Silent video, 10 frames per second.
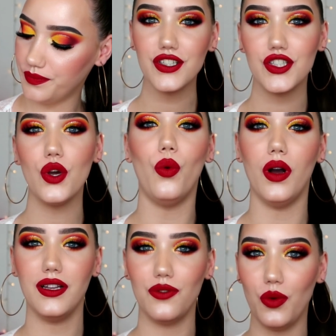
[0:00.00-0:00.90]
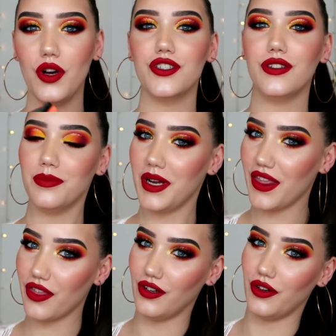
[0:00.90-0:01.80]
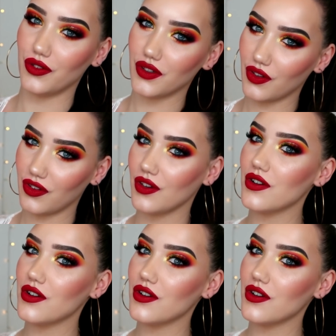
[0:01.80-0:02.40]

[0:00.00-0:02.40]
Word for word: So, what are my thoughts